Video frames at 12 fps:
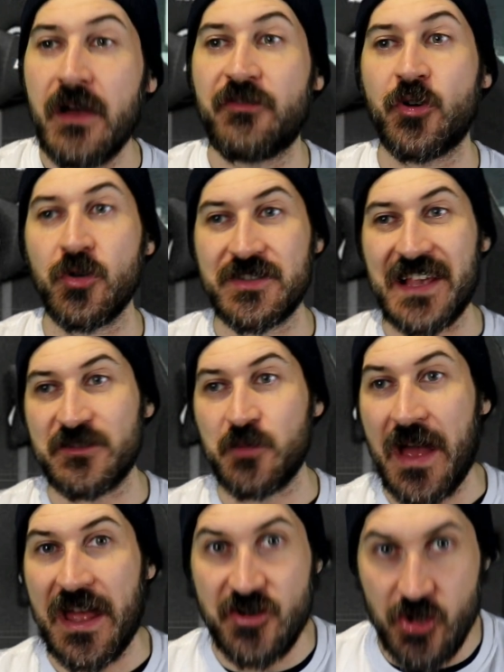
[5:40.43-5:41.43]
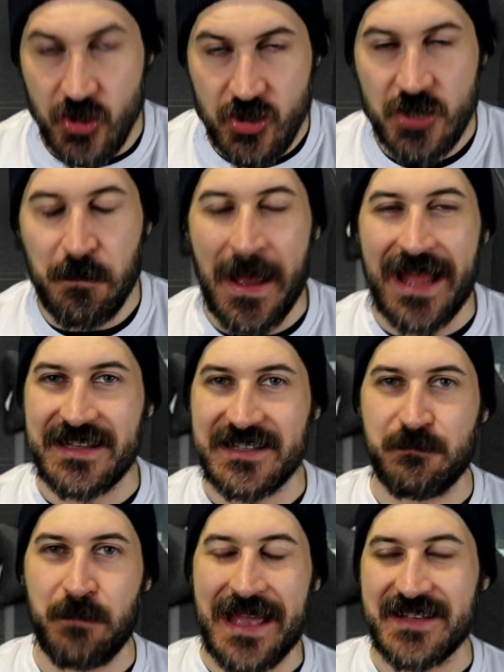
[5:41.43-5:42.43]
Of course, that's where New Japan
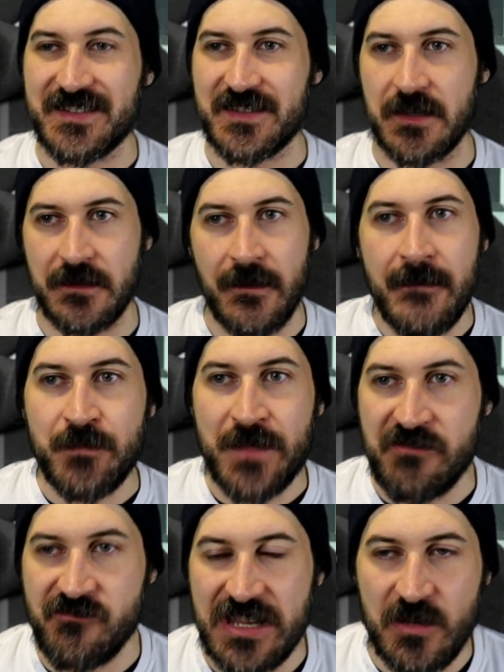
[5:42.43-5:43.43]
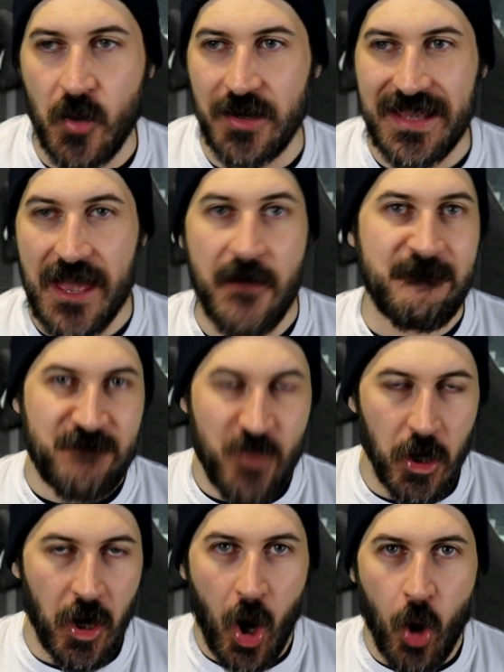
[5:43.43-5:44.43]
is based, and they really want to get a
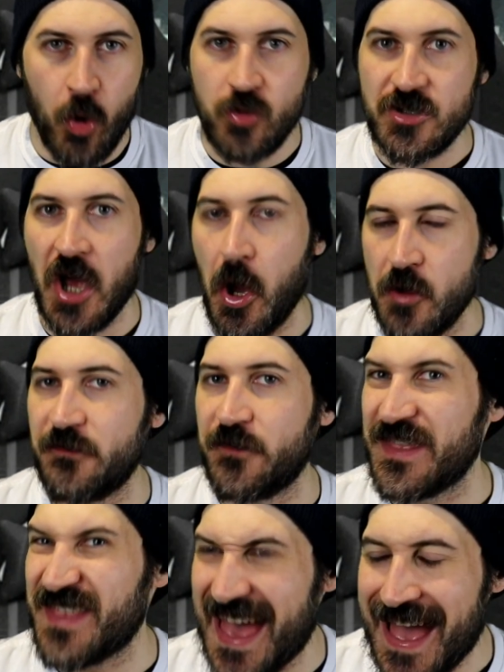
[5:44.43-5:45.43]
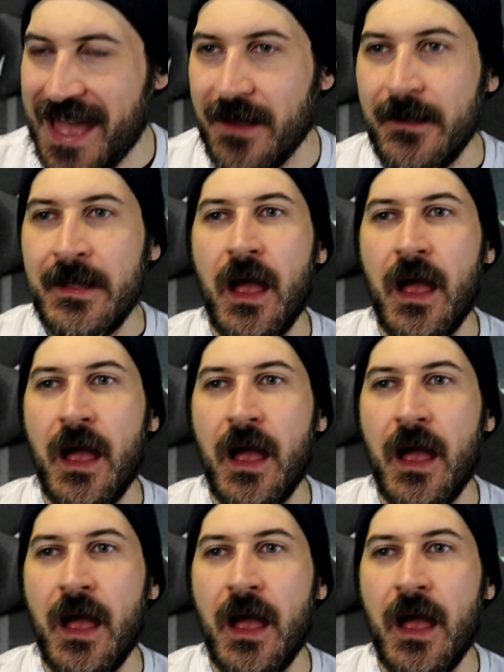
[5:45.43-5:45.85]
foothold over there.